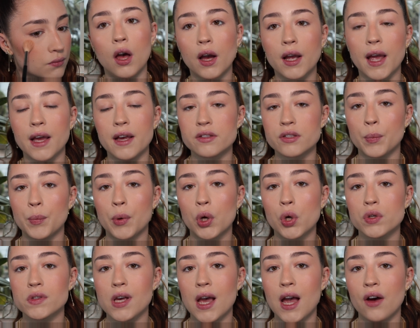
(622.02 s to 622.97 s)
Okay, so
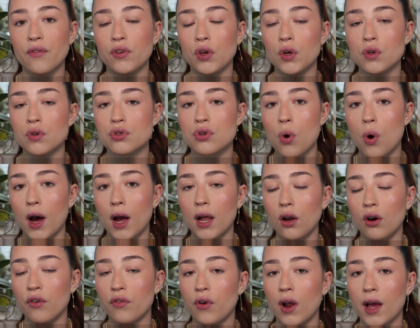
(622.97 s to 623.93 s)
because I have used quite a
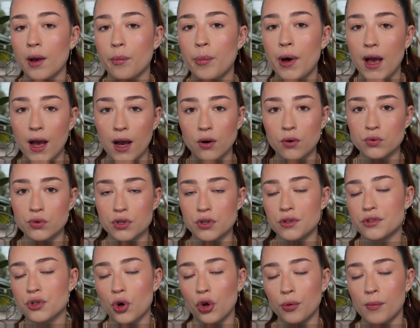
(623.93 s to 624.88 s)
lot of like
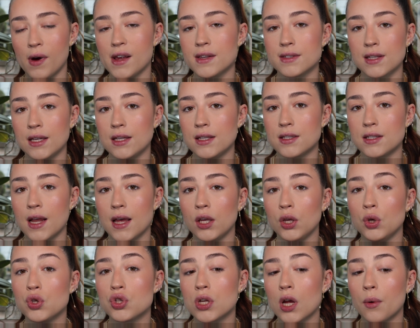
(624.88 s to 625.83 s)
powders on my skin today,
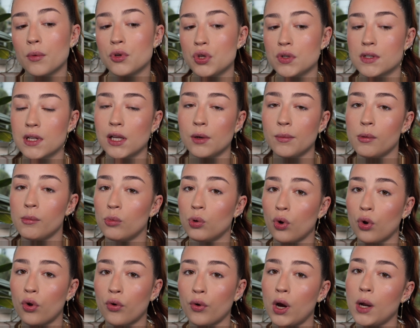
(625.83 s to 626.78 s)
usually I would use a little bit more
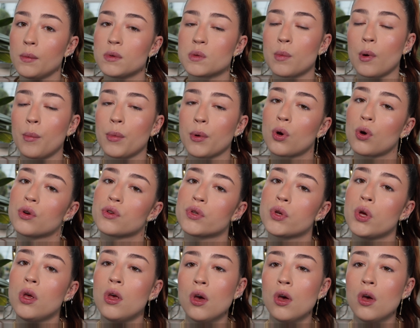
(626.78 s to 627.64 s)
creams, but because